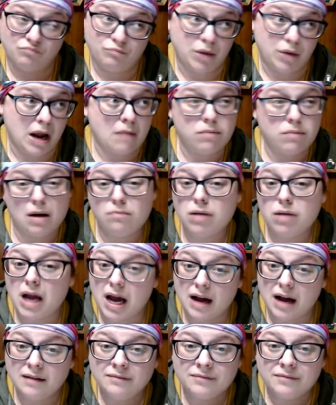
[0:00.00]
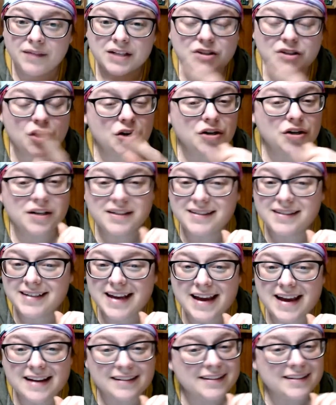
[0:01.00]
blah, blah, blah, that's all you're going to
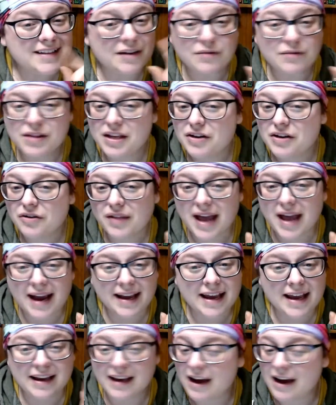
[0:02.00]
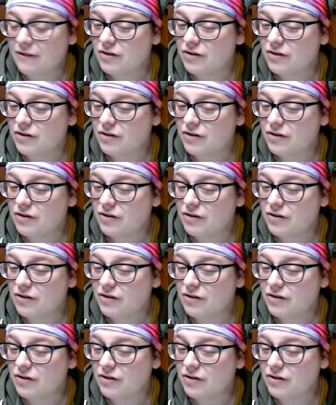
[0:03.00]
see is everything you're lacking,